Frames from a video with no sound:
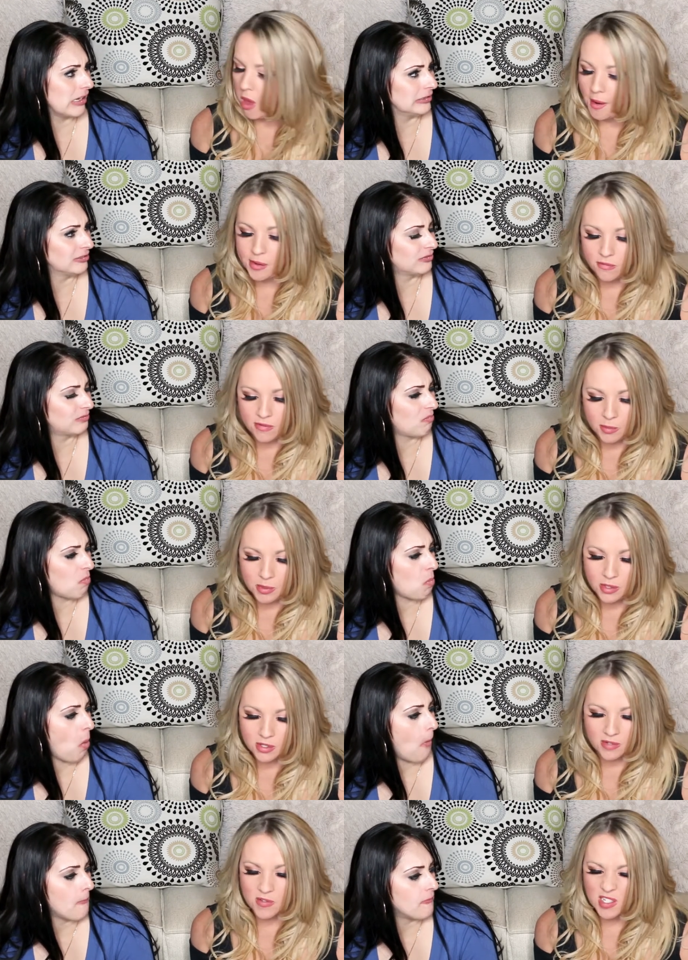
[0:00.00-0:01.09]
Speaker 1: Vampires
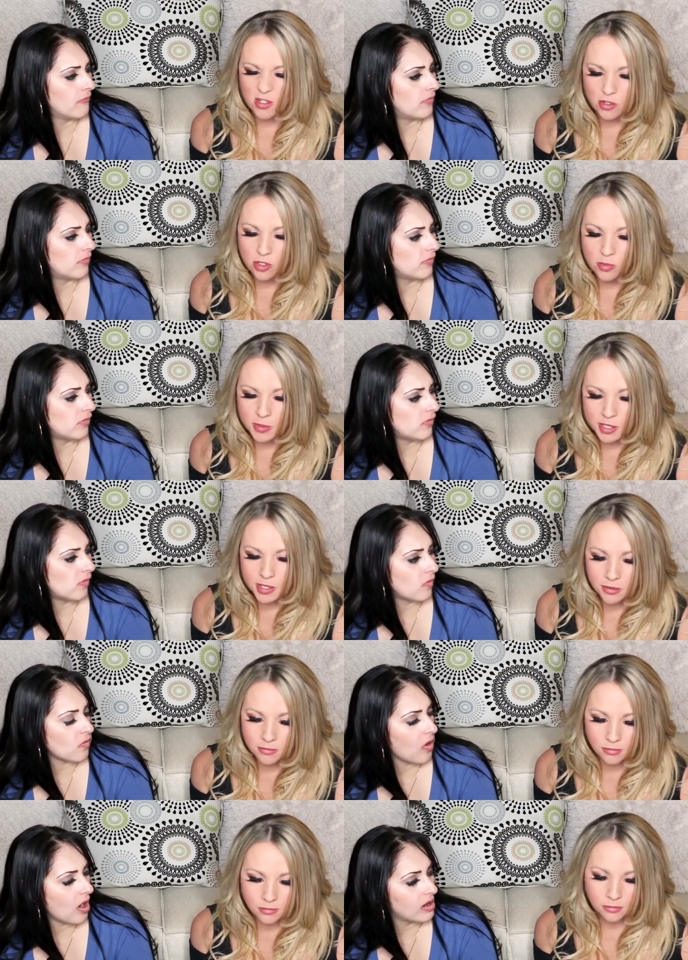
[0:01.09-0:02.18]
have like super
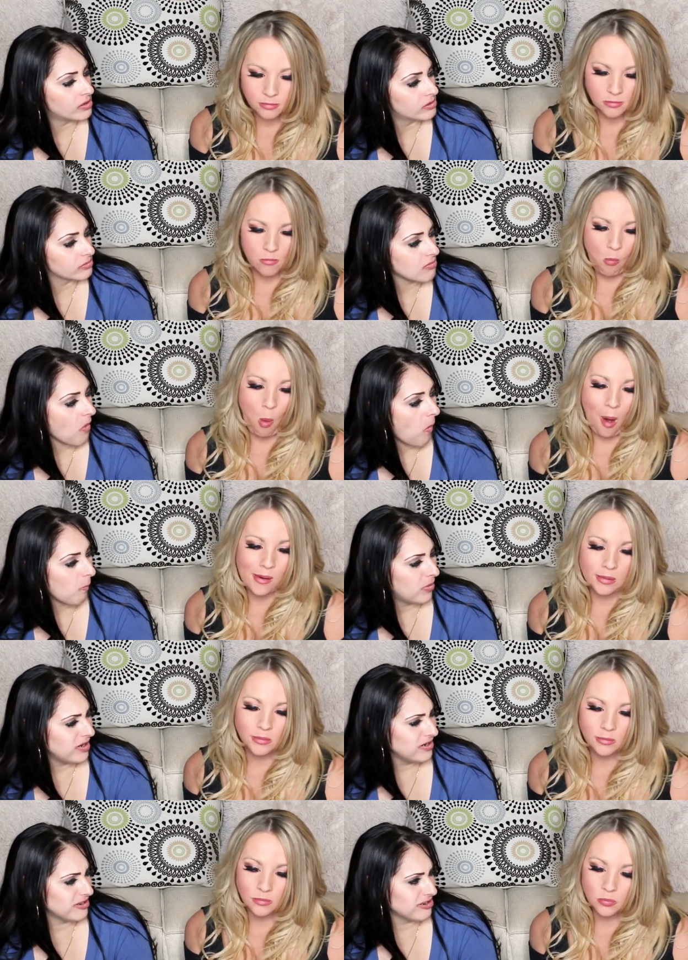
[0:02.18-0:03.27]

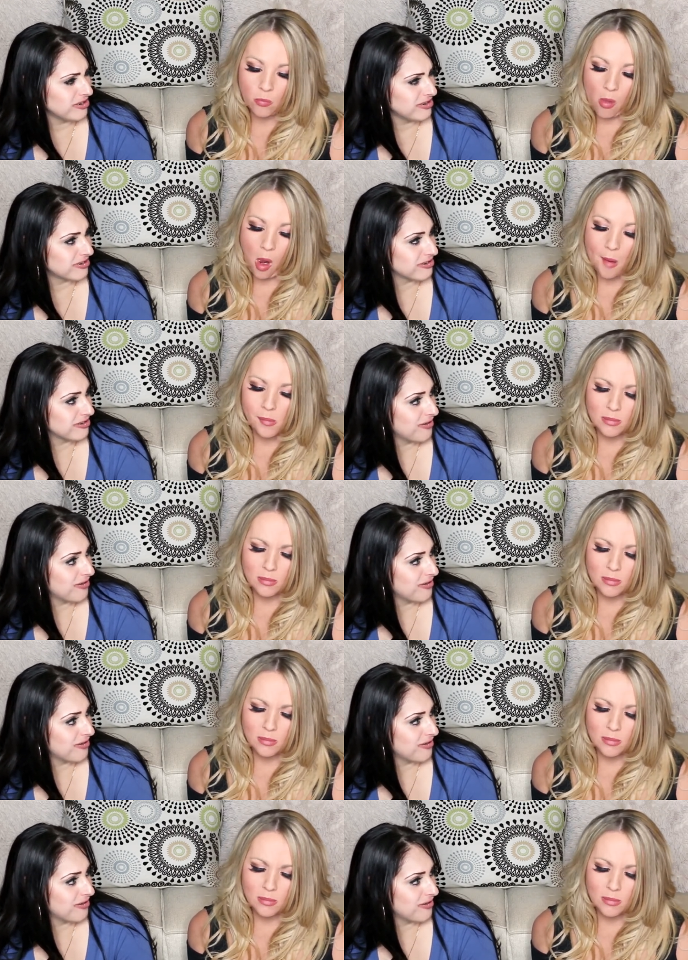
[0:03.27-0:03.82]
penises?